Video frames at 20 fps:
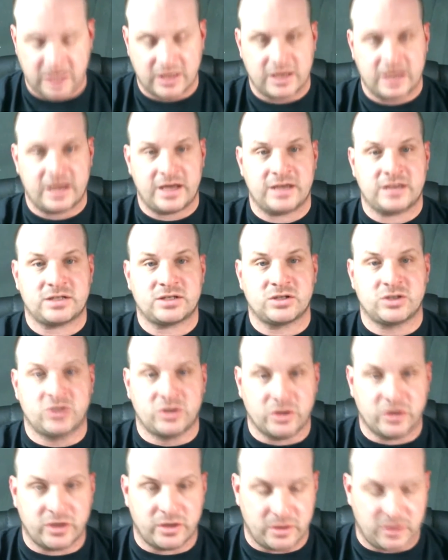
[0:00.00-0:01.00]
It's
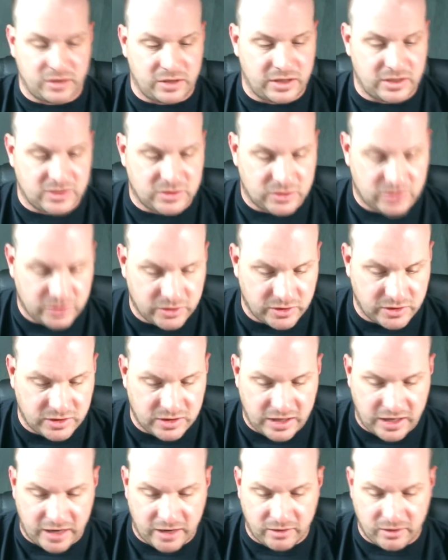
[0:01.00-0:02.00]
good. It's good
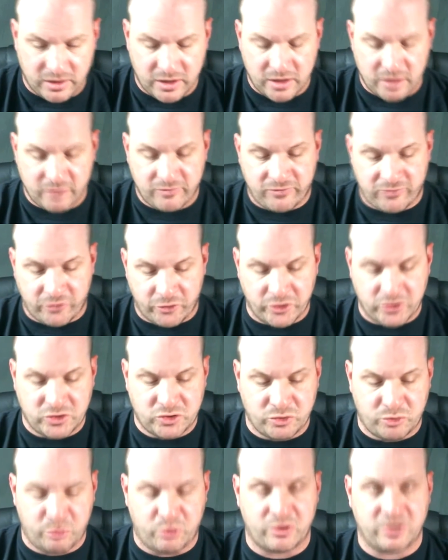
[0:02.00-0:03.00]
now.
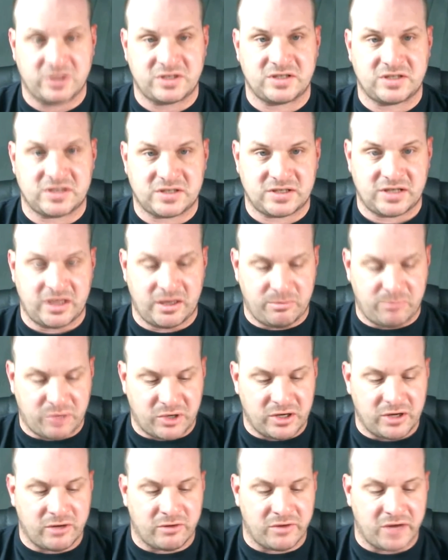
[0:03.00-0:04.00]
42 points is steep, but
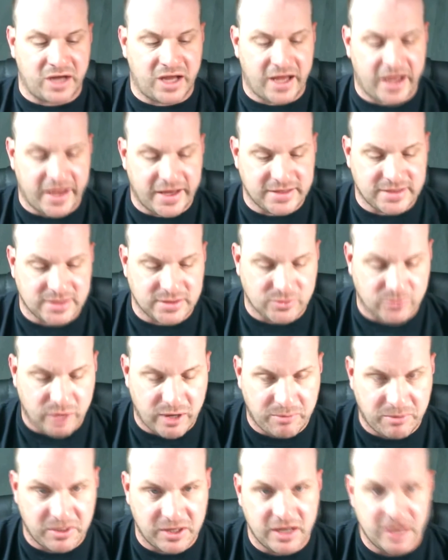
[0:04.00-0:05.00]
he already has his
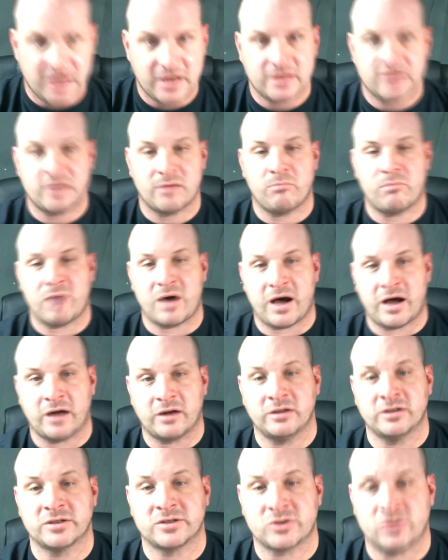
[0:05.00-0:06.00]
weapon. The
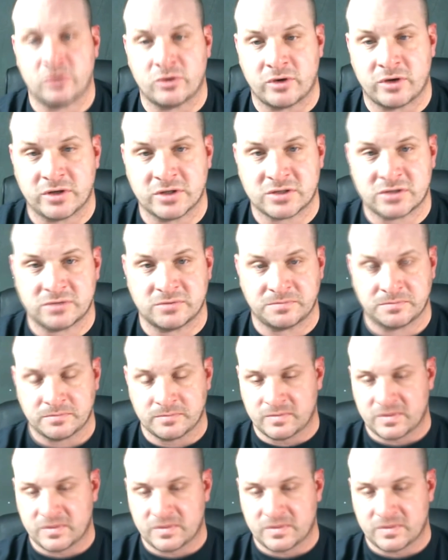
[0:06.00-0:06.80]
model is awesome.